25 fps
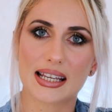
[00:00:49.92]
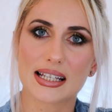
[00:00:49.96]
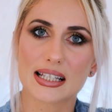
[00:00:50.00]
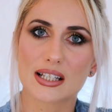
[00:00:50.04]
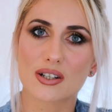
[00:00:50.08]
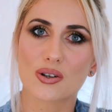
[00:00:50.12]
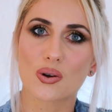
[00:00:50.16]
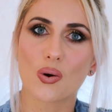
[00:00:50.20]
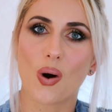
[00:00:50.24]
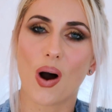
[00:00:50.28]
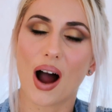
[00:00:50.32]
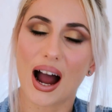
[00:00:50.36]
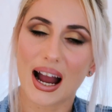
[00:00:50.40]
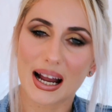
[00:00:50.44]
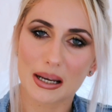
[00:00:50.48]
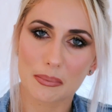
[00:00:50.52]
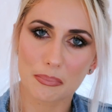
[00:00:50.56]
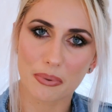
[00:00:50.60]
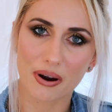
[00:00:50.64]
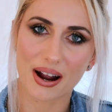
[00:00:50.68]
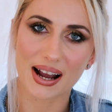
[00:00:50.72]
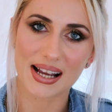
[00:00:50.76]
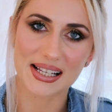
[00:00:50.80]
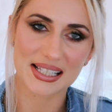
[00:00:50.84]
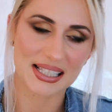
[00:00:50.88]
is quite
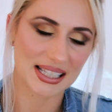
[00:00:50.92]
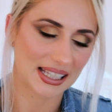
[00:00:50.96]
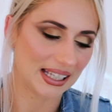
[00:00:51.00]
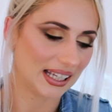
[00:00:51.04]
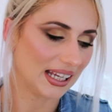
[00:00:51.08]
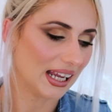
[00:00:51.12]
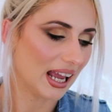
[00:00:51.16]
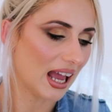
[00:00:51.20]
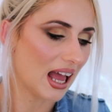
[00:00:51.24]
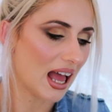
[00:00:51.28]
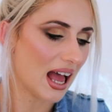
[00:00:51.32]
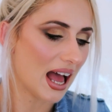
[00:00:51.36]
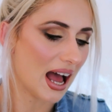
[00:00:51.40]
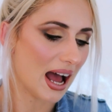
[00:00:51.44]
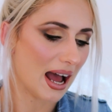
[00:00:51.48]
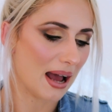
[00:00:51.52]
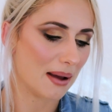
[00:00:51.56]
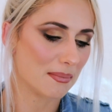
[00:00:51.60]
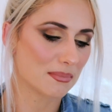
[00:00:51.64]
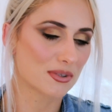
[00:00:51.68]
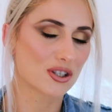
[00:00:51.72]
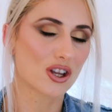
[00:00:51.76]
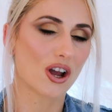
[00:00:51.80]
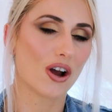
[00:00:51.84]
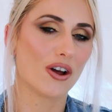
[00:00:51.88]
pricey.
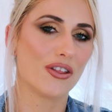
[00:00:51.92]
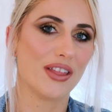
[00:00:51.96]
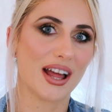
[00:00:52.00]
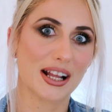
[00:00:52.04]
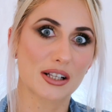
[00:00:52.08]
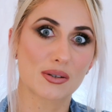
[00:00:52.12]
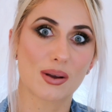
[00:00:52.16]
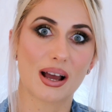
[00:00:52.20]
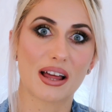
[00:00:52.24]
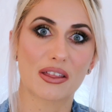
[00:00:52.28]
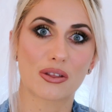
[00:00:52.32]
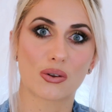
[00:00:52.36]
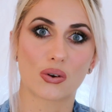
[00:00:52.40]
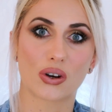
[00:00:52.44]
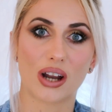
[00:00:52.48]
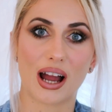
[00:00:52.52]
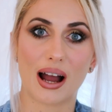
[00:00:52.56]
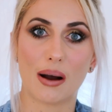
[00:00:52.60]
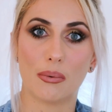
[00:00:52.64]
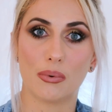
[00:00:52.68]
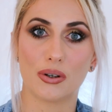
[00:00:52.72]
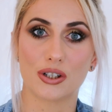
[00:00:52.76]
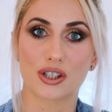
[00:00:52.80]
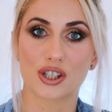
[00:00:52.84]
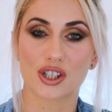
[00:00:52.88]
So that's why I thought
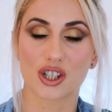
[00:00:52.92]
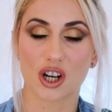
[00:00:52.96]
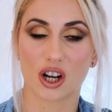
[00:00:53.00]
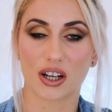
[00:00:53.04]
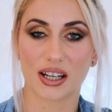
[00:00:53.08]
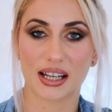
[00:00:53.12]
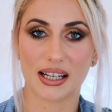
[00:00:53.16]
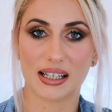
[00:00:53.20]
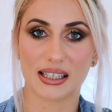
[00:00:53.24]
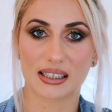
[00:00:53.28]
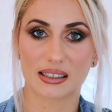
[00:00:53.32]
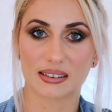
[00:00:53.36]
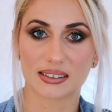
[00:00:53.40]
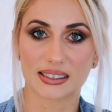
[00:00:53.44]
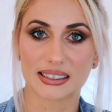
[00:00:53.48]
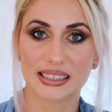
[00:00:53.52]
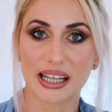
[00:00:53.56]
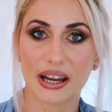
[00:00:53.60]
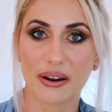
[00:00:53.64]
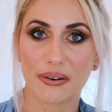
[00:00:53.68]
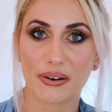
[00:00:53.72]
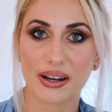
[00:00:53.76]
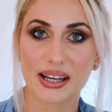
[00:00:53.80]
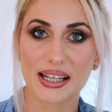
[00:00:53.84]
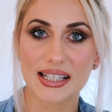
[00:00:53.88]
I would start a little
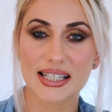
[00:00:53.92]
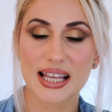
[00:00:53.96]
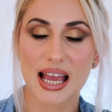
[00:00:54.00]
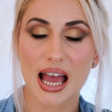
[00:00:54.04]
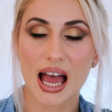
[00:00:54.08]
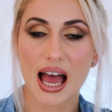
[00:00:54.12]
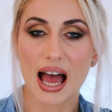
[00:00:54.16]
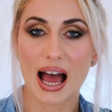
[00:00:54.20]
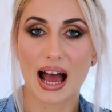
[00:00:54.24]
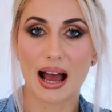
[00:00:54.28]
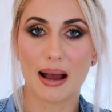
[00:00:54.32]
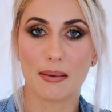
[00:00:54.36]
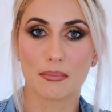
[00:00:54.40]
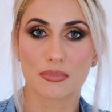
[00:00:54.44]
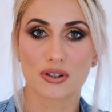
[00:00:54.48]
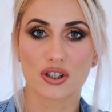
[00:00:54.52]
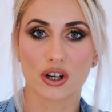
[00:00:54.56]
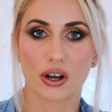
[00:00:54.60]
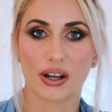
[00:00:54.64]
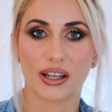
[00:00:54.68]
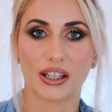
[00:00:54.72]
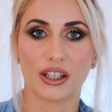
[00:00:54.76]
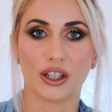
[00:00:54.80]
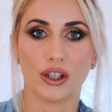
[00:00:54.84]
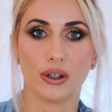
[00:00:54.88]
series
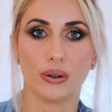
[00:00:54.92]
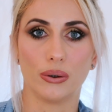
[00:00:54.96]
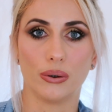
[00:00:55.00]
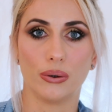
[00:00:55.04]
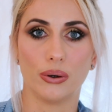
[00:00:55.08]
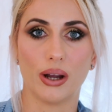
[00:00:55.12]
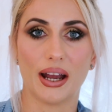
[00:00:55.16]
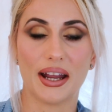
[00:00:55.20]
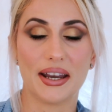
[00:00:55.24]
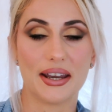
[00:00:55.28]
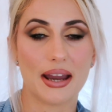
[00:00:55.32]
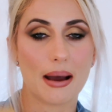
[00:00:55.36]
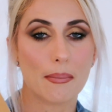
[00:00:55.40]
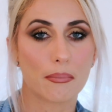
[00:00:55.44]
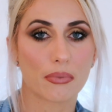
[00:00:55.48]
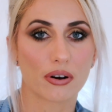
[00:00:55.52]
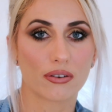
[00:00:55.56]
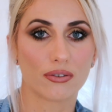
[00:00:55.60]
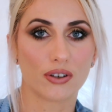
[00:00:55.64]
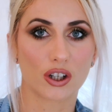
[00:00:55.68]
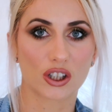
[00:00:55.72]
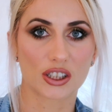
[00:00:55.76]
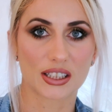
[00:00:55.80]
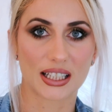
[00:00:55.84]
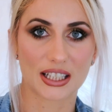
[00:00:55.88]
showing you a number
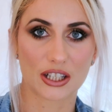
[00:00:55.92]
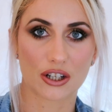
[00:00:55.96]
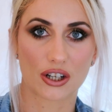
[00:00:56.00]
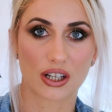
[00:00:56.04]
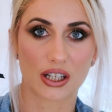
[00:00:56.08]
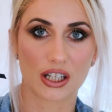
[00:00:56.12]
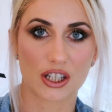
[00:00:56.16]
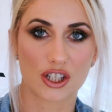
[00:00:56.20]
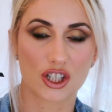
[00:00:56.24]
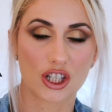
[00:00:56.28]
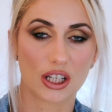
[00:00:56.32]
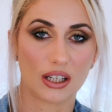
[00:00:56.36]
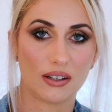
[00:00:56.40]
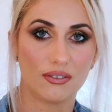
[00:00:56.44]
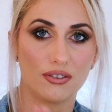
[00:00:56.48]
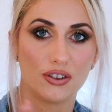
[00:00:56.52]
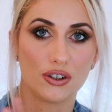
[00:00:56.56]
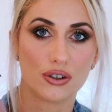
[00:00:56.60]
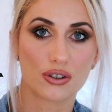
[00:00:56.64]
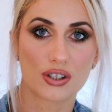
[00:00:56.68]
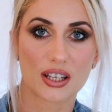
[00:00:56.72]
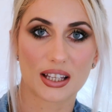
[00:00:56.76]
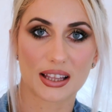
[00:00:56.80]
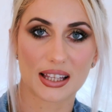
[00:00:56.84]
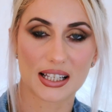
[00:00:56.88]
of looks that you can achieve
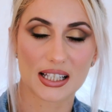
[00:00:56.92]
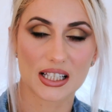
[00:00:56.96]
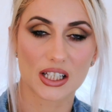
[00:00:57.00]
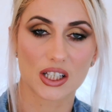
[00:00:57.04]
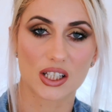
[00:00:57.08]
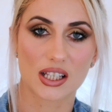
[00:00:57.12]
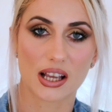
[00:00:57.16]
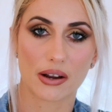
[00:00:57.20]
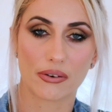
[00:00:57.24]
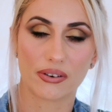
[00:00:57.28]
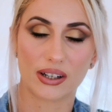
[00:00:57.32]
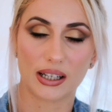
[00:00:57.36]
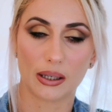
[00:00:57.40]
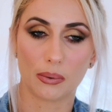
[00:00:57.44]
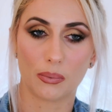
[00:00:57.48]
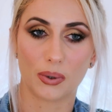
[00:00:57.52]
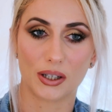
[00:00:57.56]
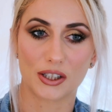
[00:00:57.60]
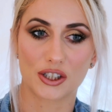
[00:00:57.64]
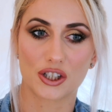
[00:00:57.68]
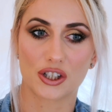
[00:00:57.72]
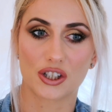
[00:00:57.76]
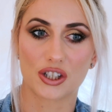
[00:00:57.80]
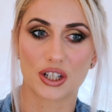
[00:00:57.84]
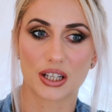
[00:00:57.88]
using this, because I really
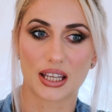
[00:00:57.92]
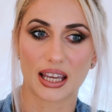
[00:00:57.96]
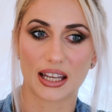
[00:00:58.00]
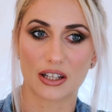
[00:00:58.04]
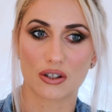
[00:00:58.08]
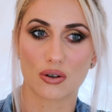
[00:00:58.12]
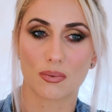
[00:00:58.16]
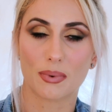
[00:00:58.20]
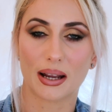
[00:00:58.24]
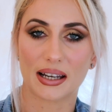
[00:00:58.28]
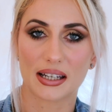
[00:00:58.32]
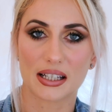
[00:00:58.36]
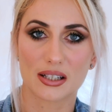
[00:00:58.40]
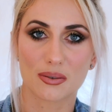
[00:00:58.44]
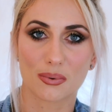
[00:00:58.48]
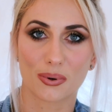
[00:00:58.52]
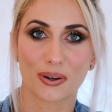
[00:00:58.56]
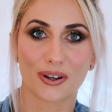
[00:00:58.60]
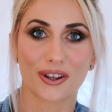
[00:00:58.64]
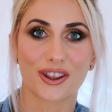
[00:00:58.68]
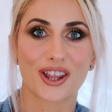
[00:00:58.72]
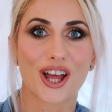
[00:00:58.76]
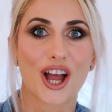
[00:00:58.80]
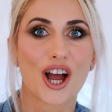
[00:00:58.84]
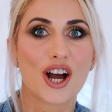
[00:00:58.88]
want you to get your money's
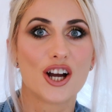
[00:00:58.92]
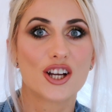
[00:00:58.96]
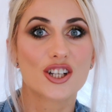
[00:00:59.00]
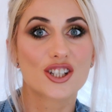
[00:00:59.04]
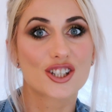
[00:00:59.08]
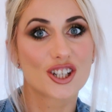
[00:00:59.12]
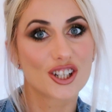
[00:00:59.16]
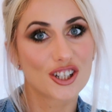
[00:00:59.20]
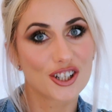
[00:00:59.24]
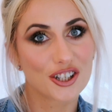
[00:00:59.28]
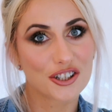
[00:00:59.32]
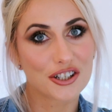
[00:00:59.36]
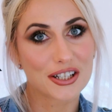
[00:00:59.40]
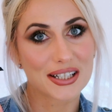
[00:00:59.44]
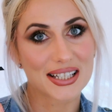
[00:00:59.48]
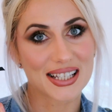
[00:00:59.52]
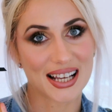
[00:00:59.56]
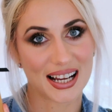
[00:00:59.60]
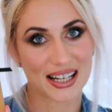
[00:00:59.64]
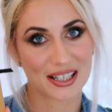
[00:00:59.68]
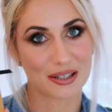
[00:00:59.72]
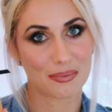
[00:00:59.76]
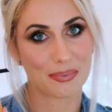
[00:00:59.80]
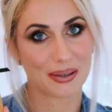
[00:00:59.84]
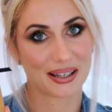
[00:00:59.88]
worth should you
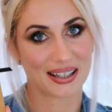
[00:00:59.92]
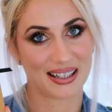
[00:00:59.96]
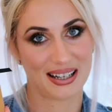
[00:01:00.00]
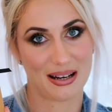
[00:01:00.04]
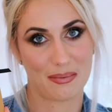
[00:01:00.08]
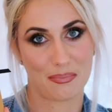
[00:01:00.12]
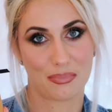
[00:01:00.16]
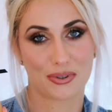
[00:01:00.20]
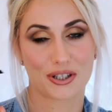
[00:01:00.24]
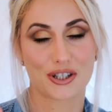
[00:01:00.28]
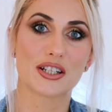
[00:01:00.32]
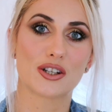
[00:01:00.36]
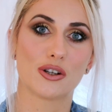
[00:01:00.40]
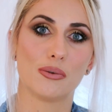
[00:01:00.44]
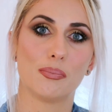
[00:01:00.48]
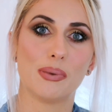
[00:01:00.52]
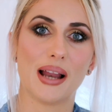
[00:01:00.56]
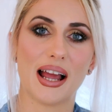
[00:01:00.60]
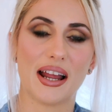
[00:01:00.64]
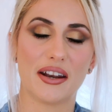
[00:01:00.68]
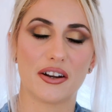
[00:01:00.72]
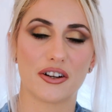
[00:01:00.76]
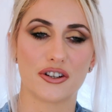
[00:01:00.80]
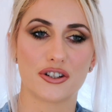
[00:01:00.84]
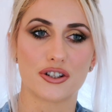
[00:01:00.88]
decide to pick it up. I do
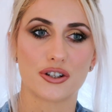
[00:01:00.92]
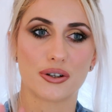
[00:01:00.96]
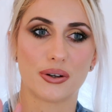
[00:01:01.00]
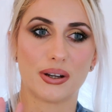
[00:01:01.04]
plan on